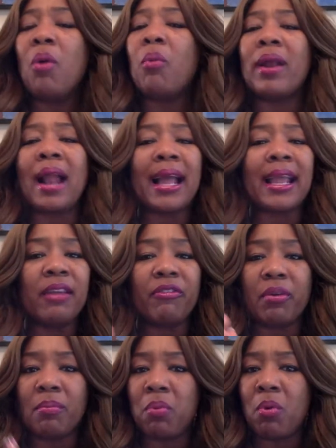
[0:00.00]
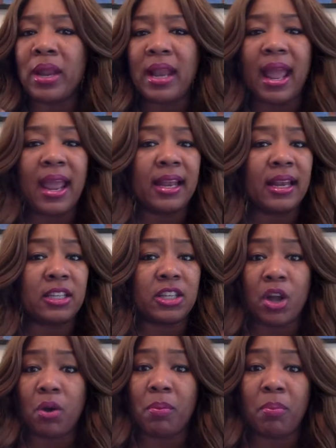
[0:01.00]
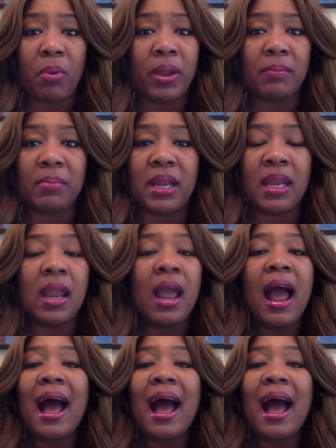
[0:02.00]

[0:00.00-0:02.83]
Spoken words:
when I get from point A to go to point B,